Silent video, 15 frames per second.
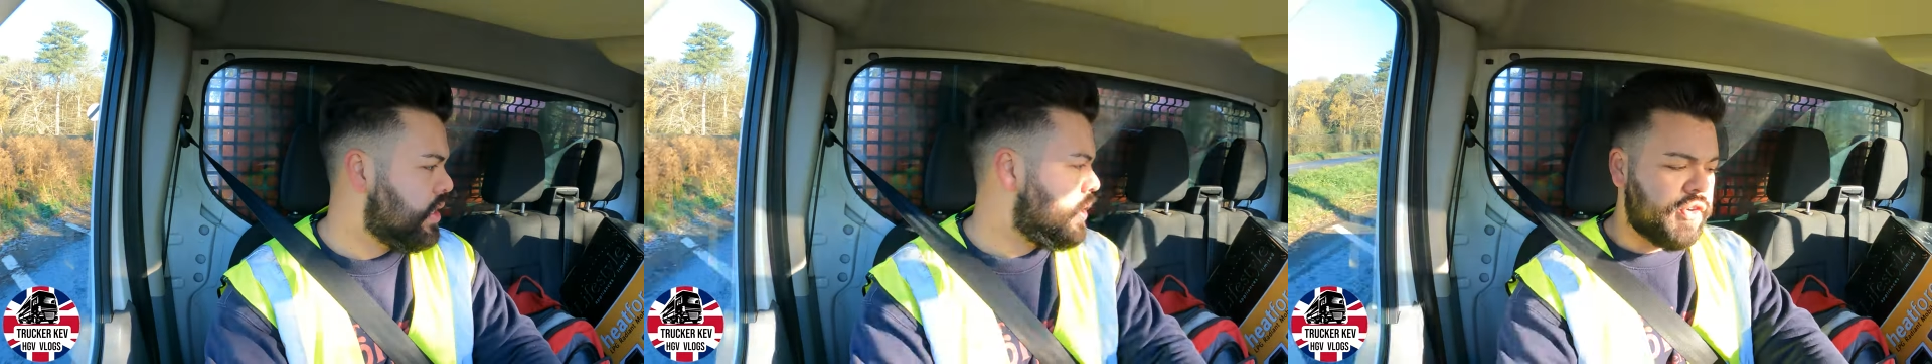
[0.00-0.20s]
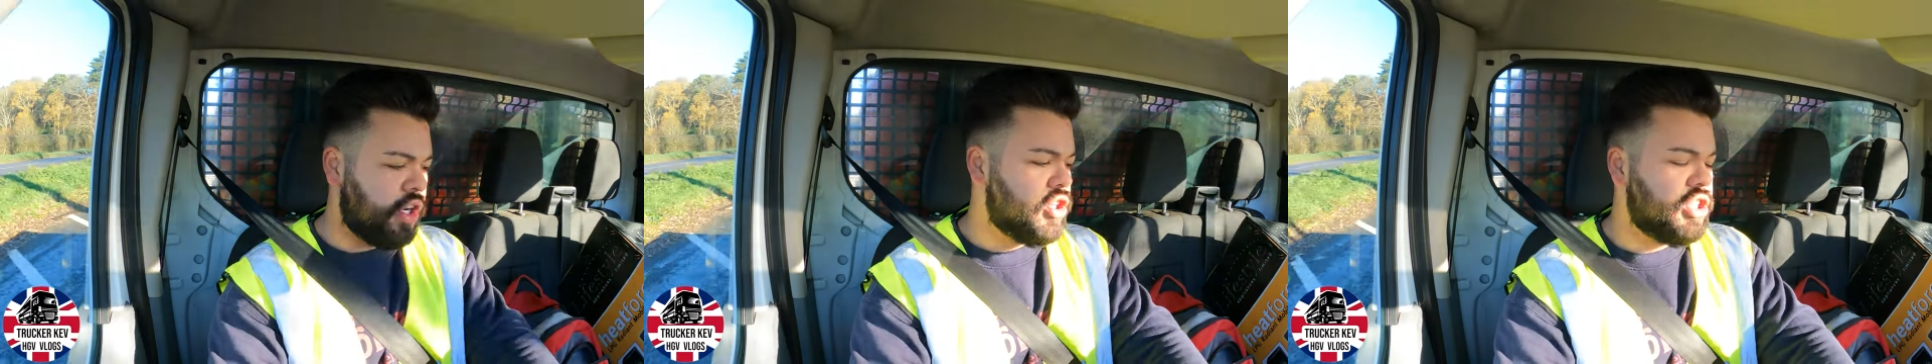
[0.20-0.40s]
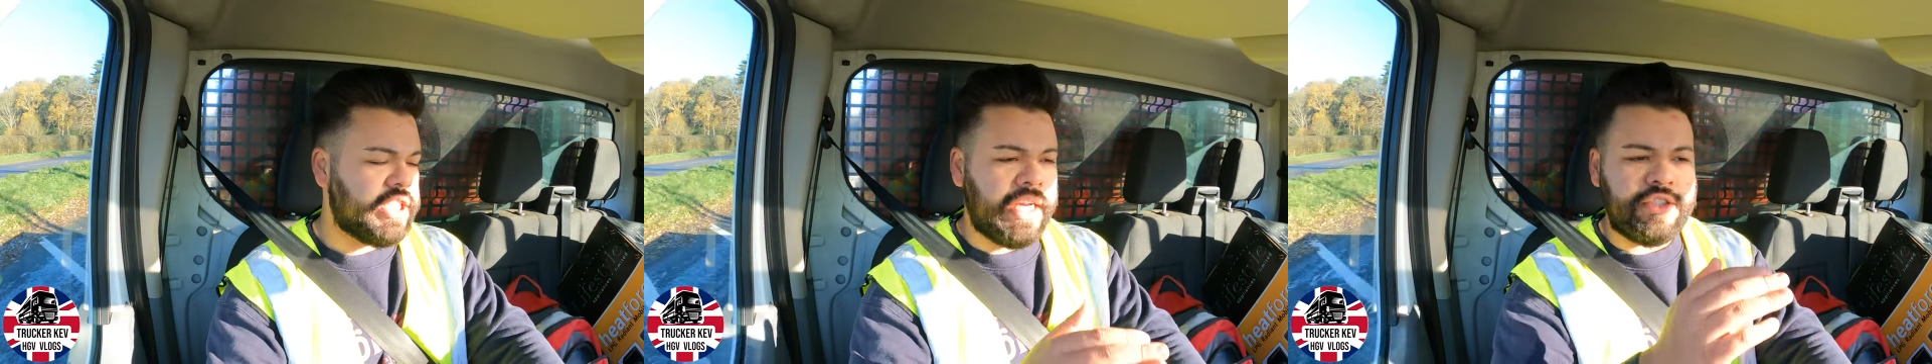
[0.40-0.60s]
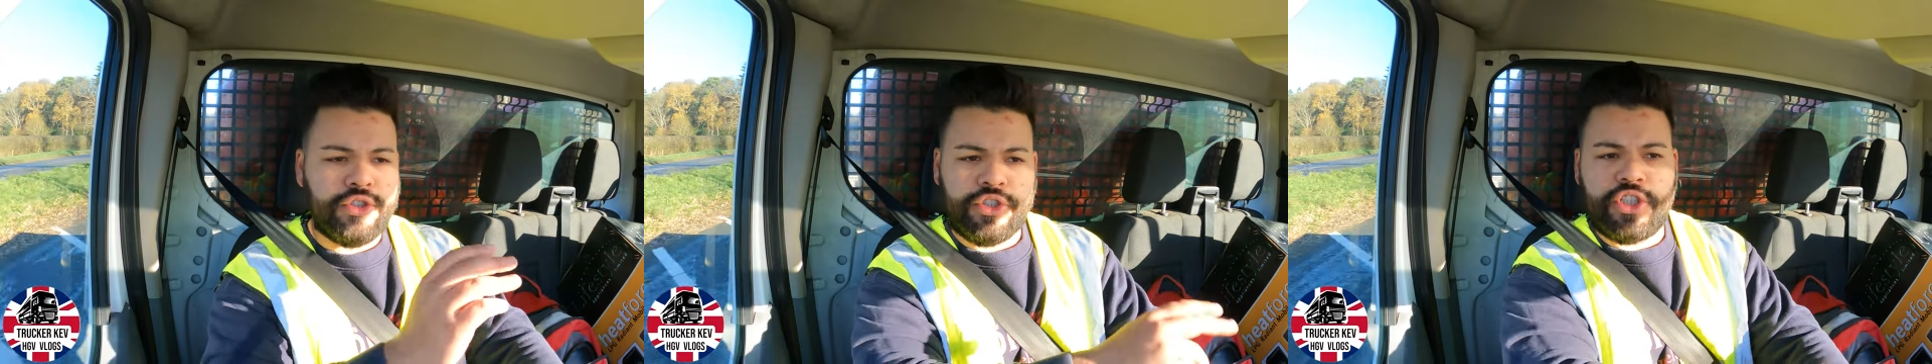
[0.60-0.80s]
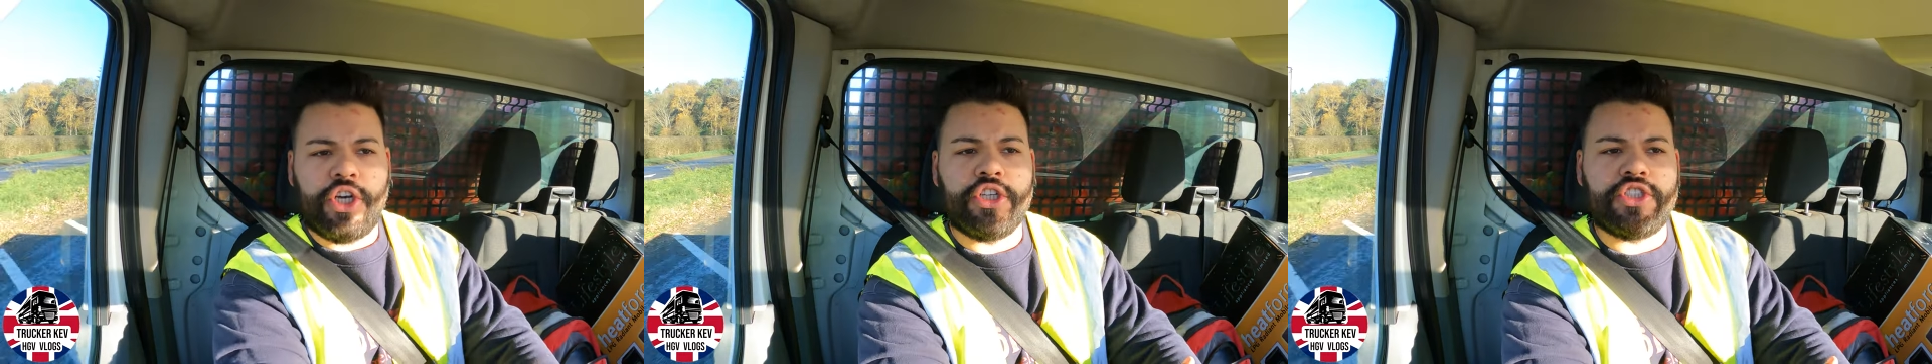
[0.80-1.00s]
You've got your
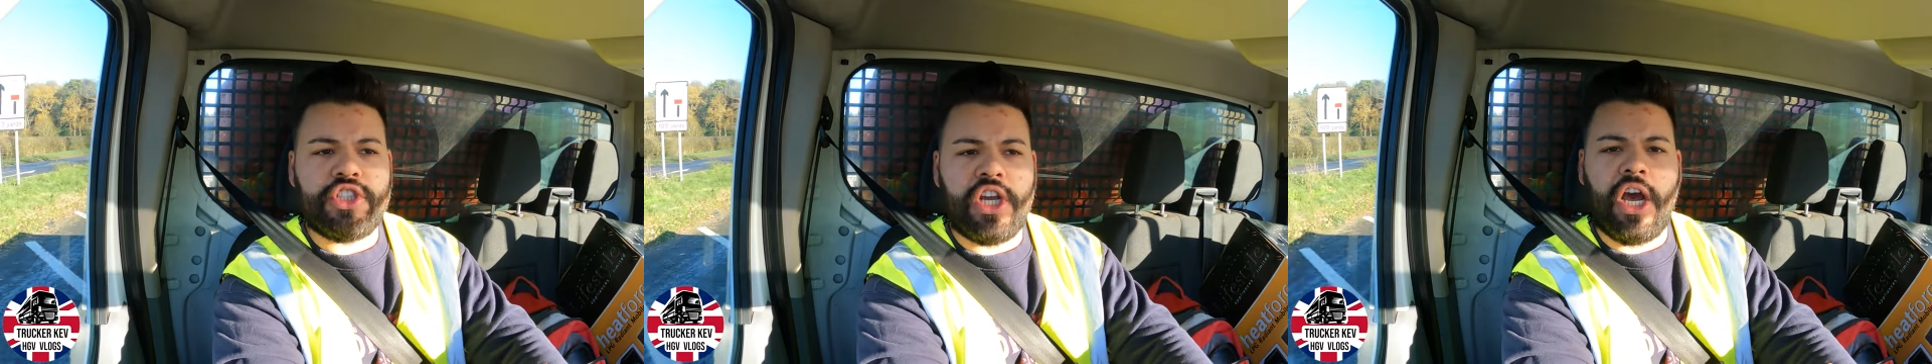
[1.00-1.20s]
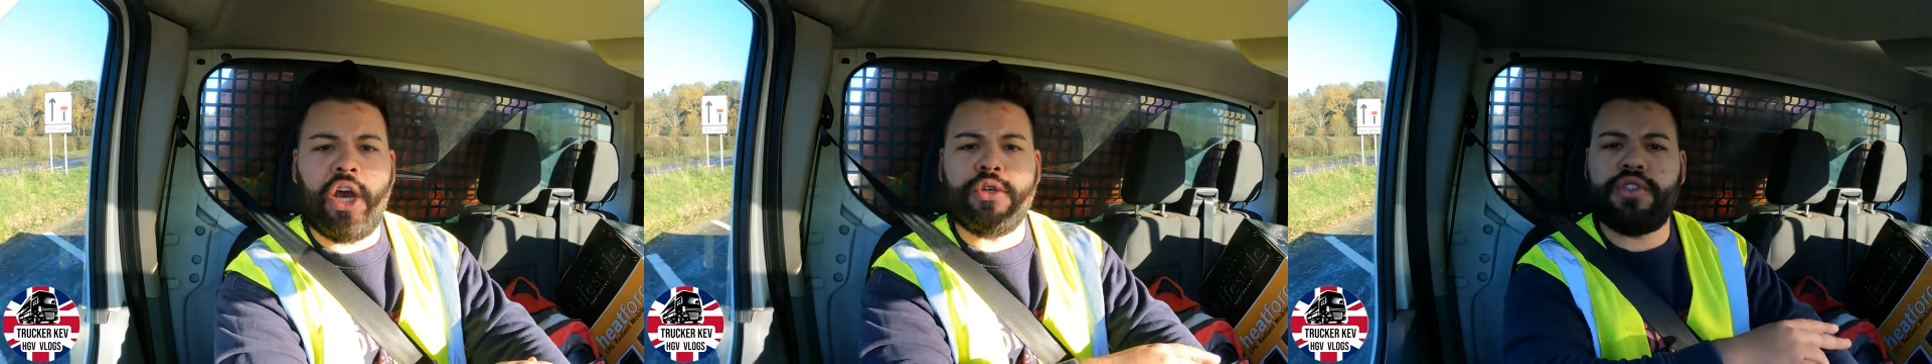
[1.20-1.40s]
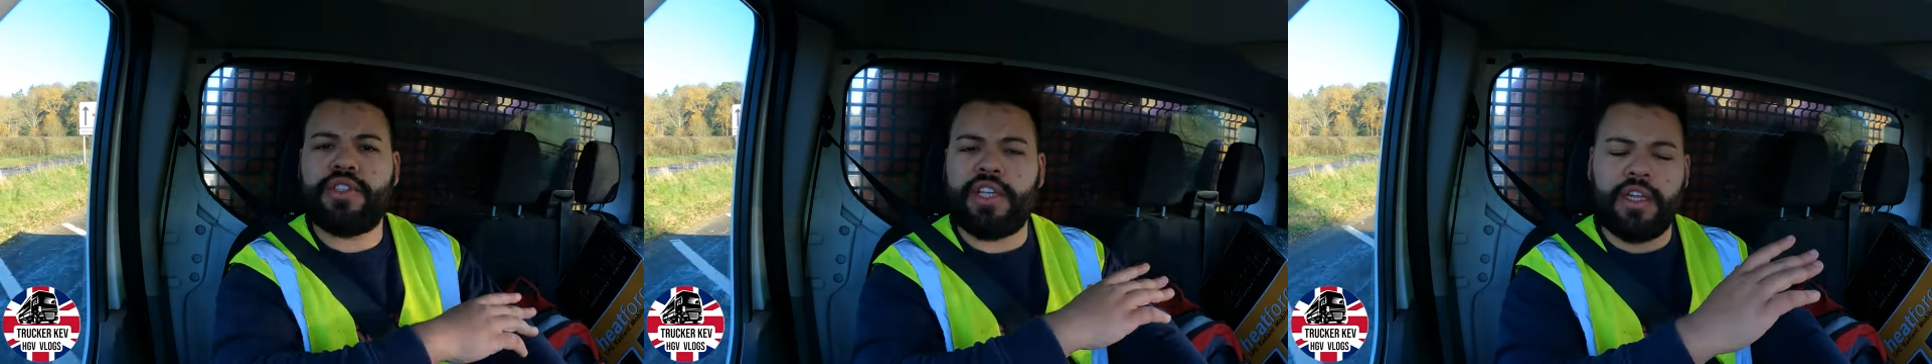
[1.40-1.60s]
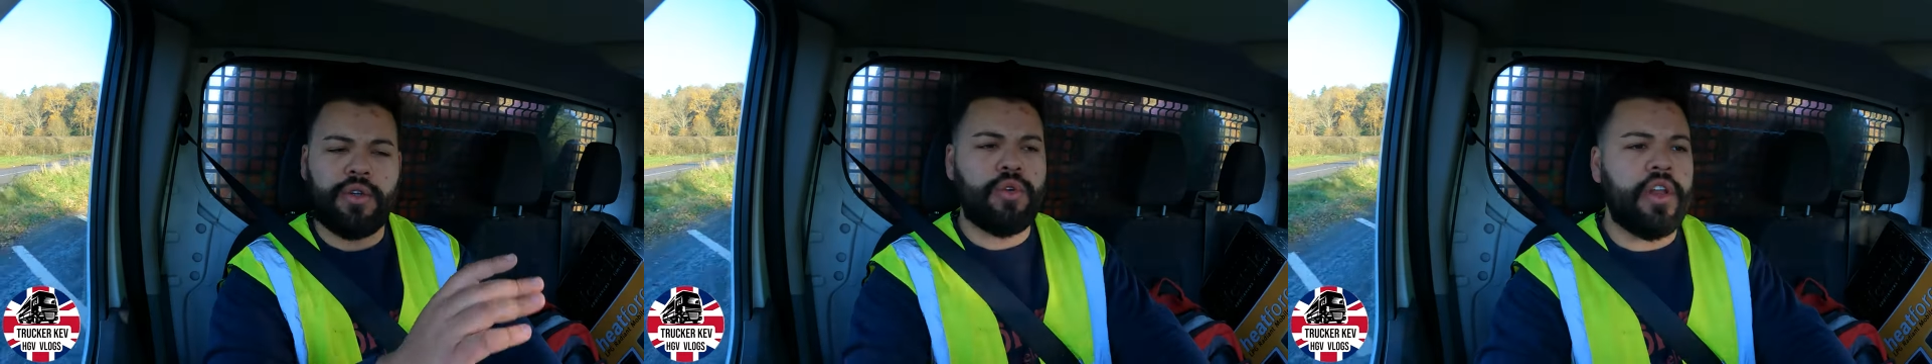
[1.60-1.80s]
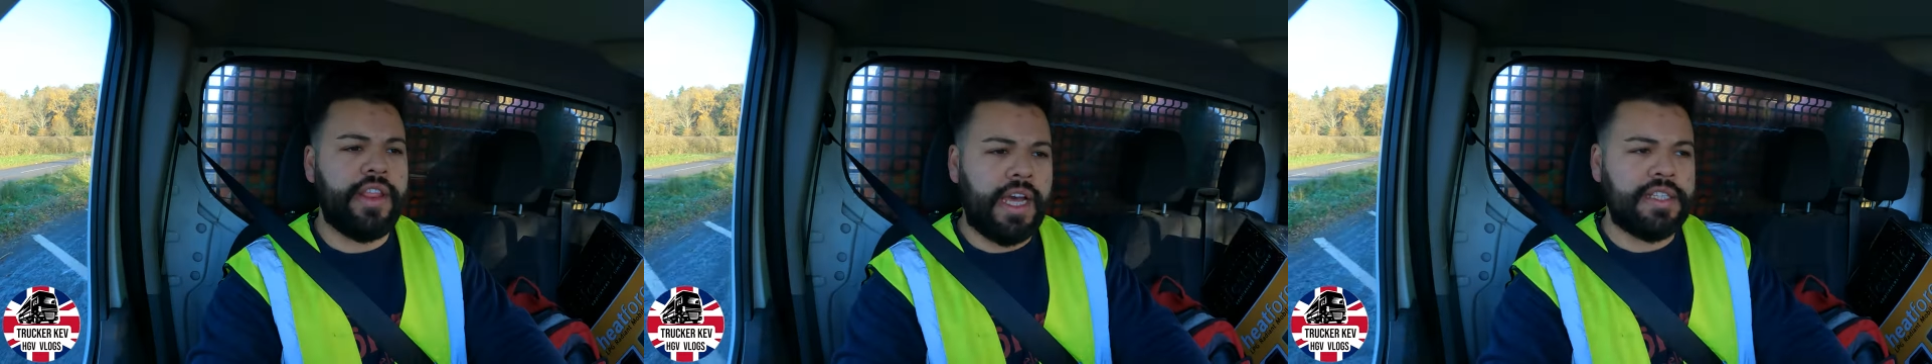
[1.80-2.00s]
dangerous goods notes and
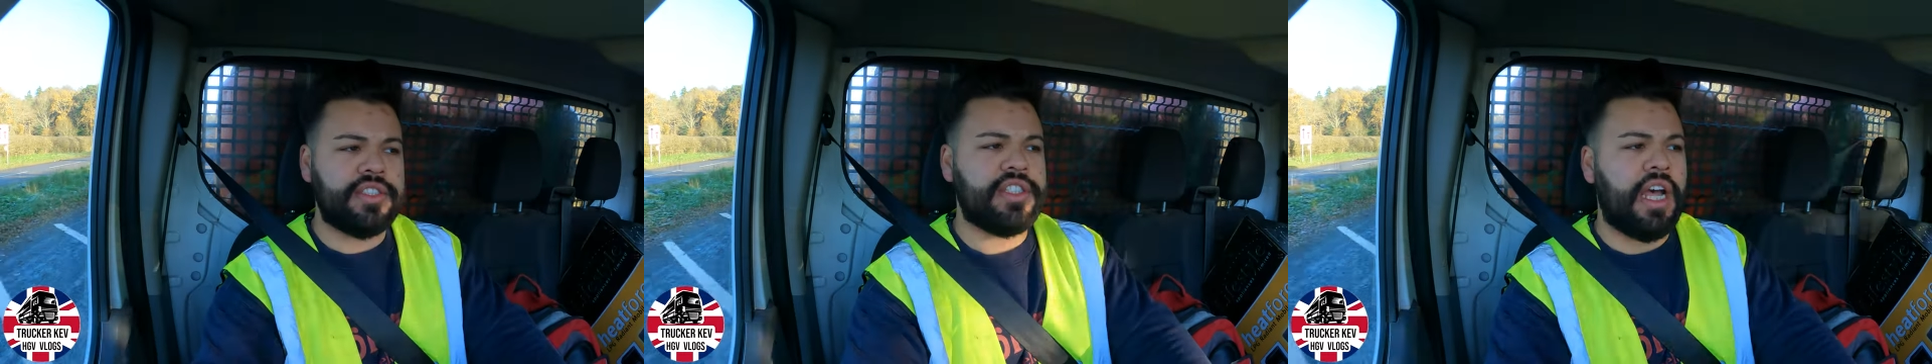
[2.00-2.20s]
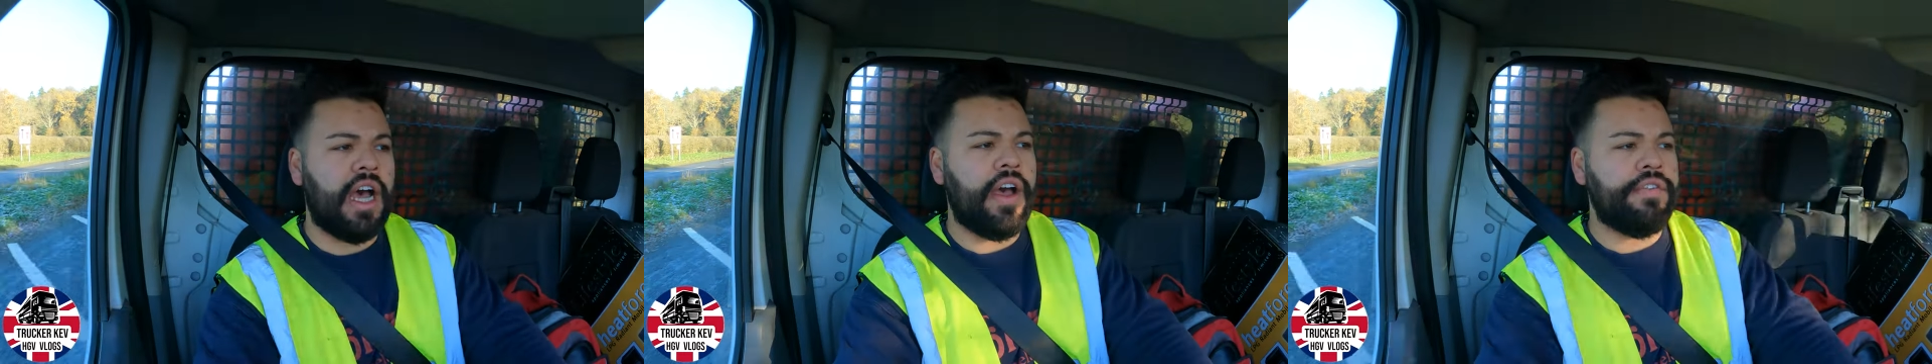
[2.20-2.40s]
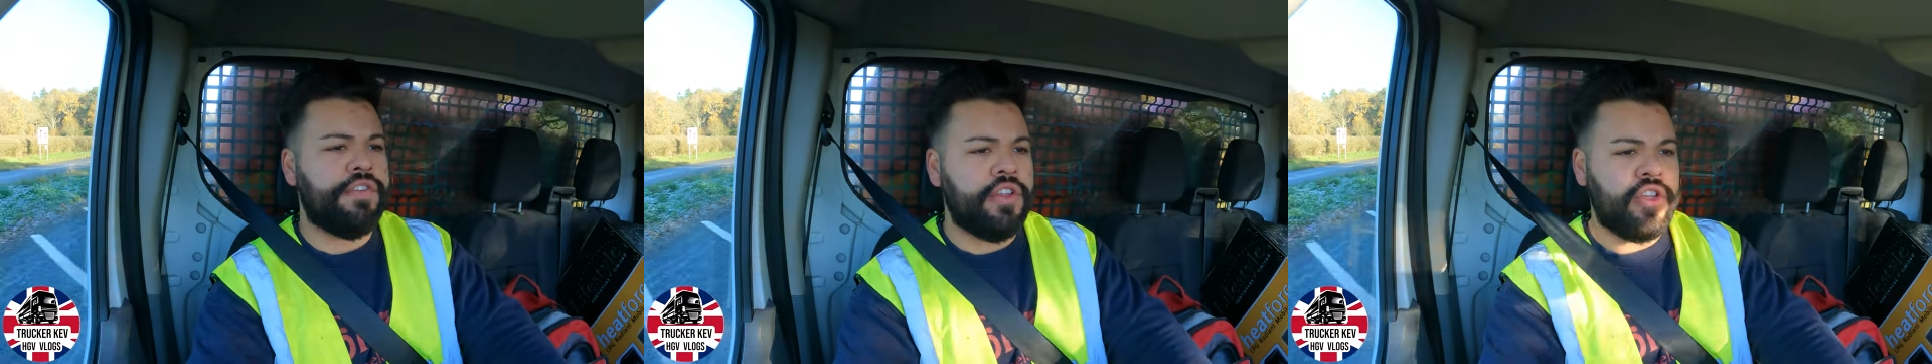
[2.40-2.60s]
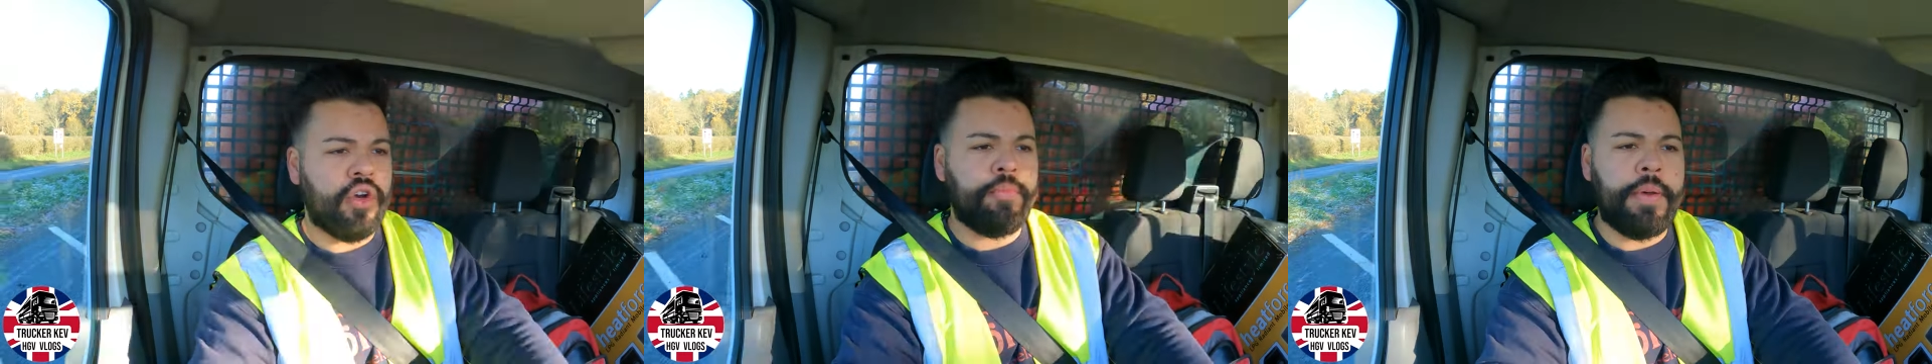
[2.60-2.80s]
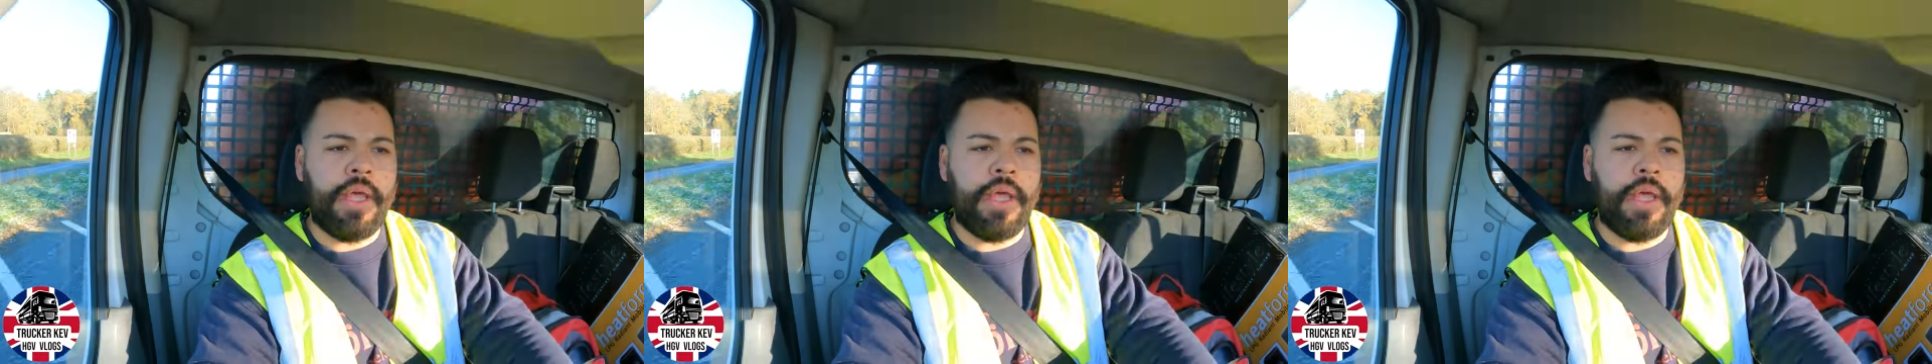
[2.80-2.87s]
all of that stuff, and your